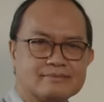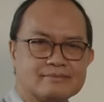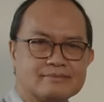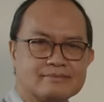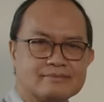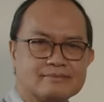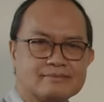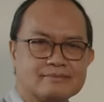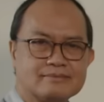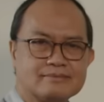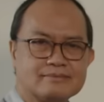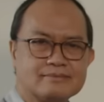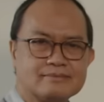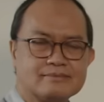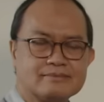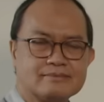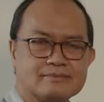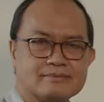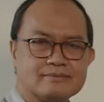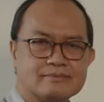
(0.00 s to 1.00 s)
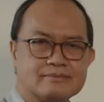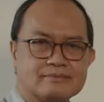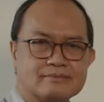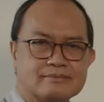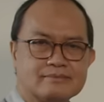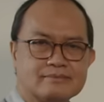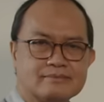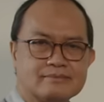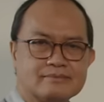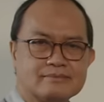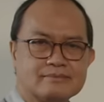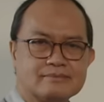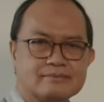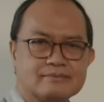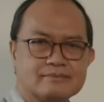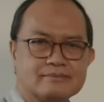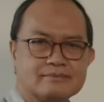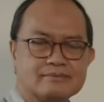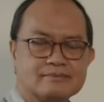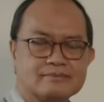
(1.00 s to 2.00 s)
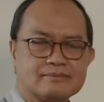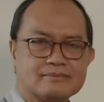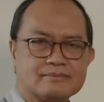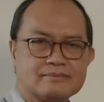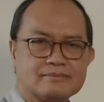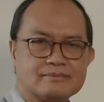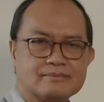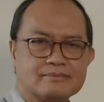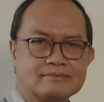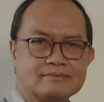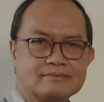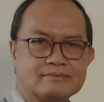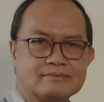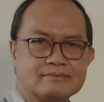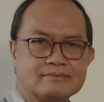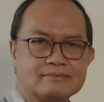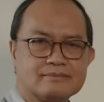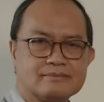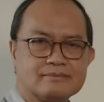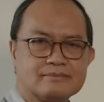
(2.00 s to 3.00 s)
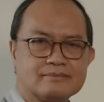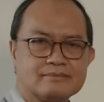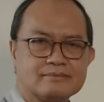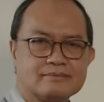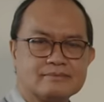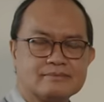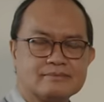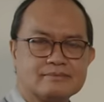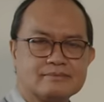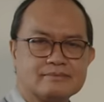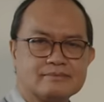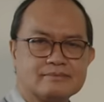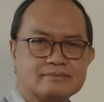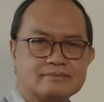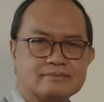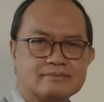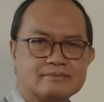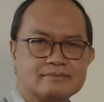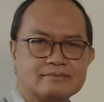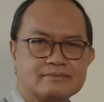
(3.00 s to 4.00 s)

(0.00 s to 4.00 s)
(not speaking)